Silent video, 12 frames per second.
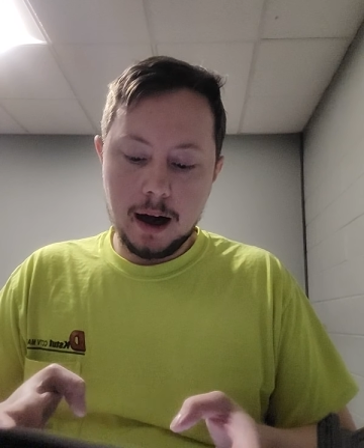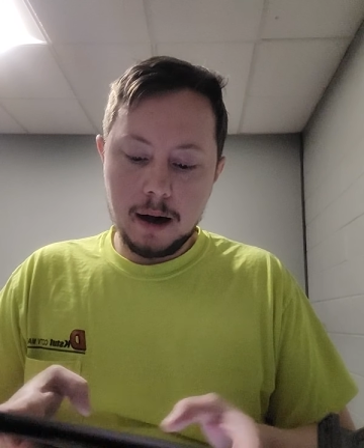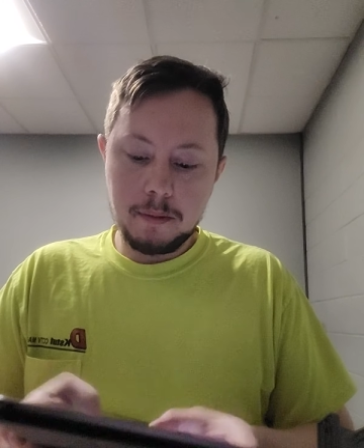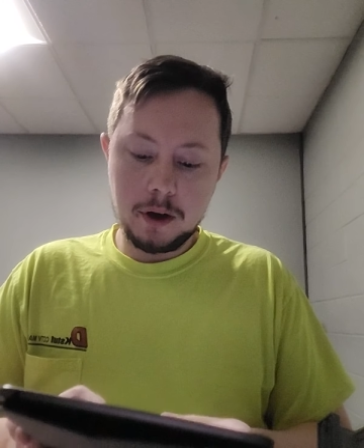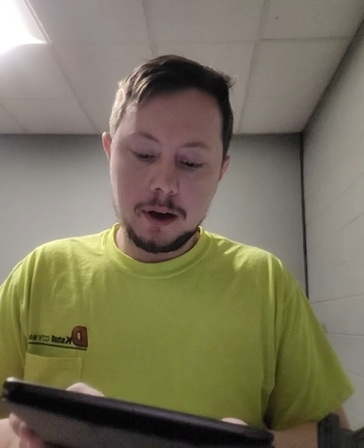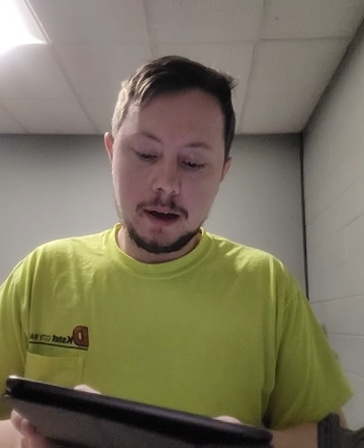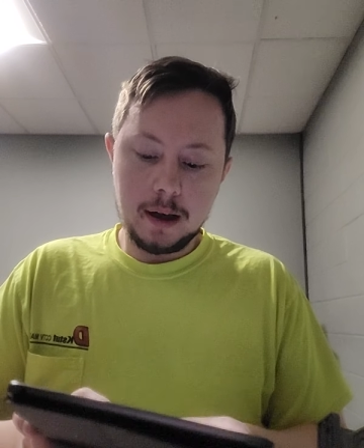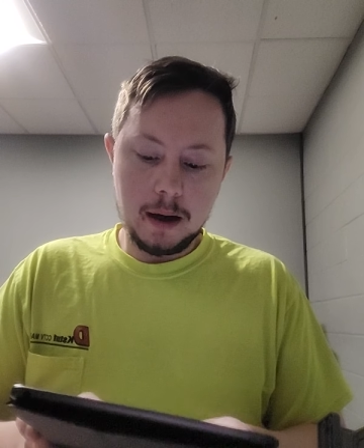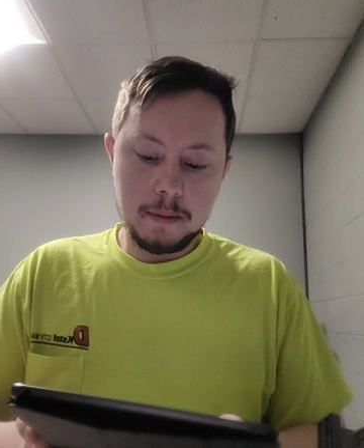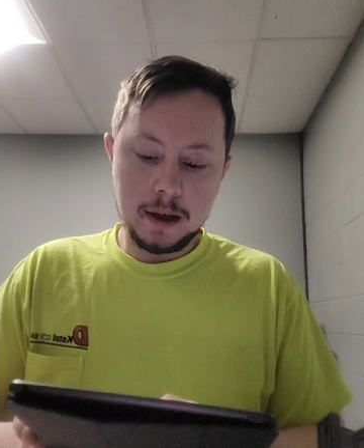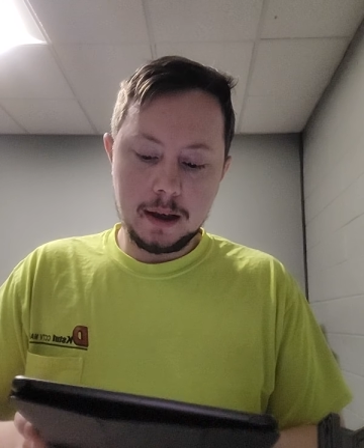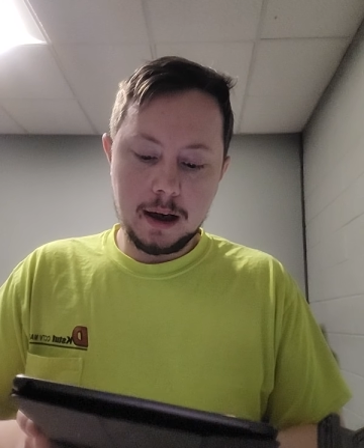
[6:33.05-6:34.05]
I'm going to
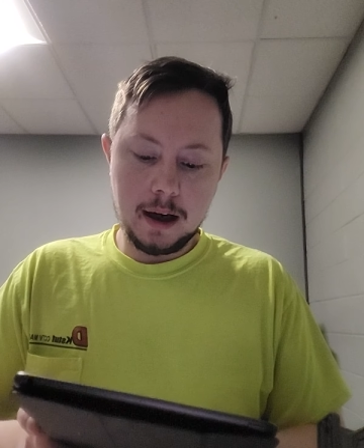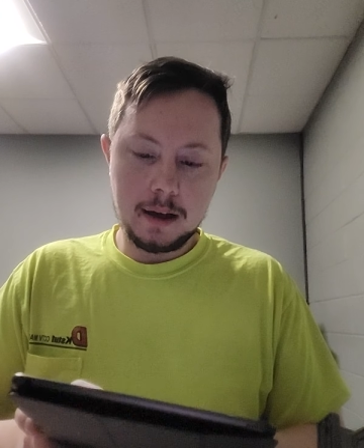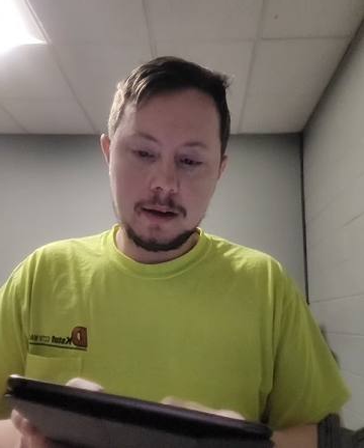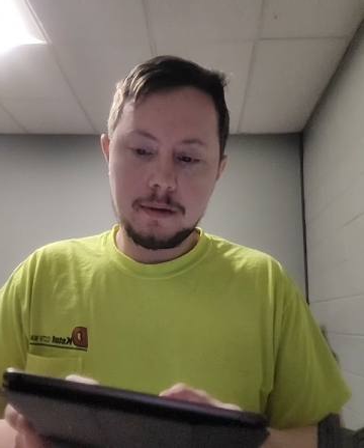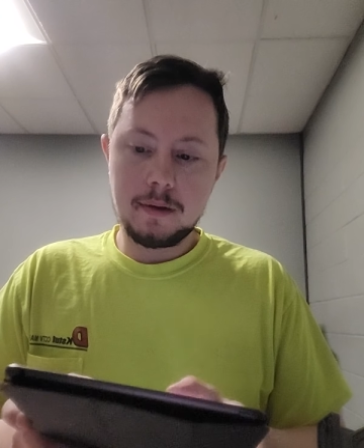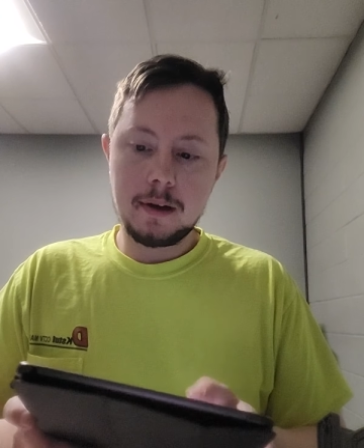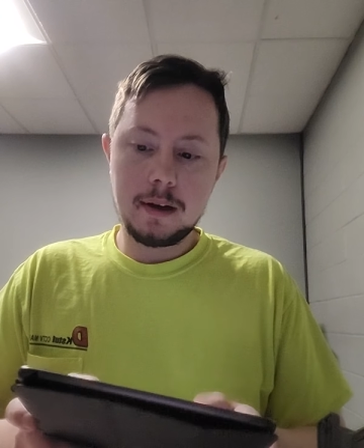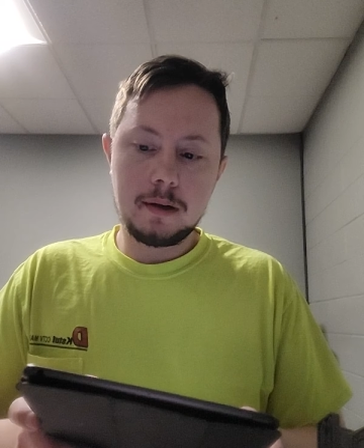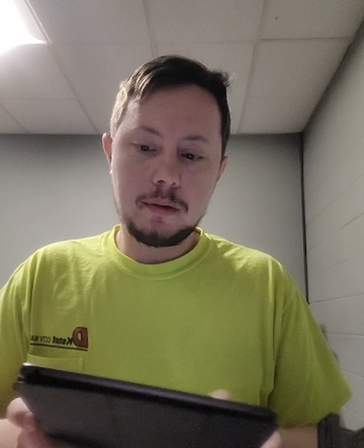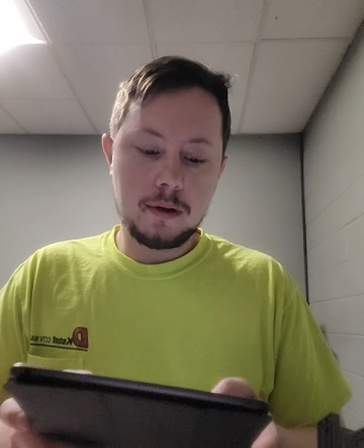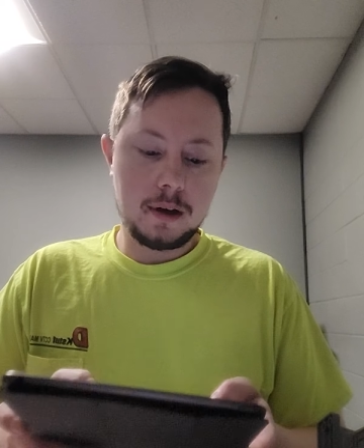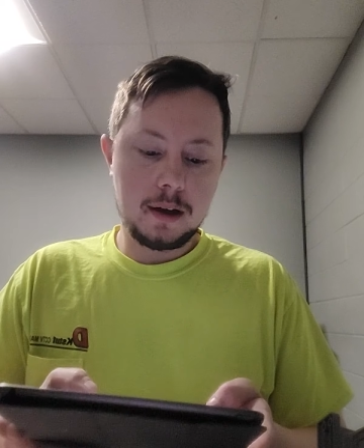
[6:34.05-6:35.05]
name it test for
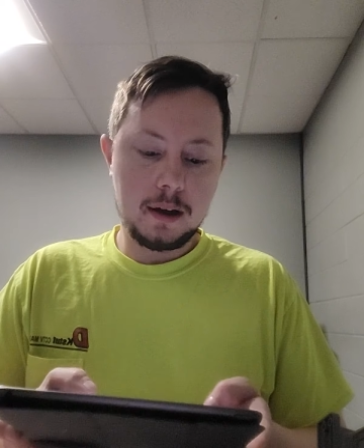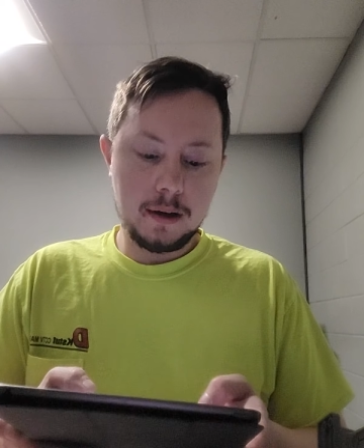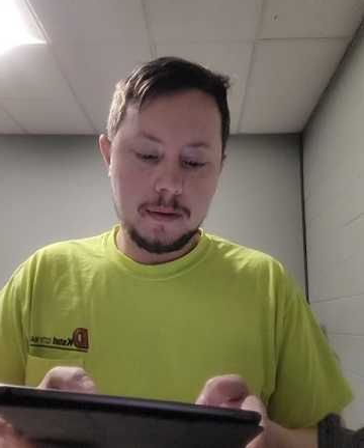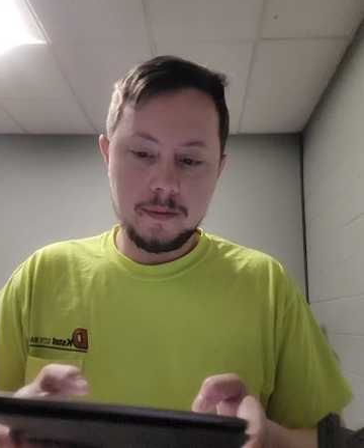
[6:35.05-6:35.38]
this one.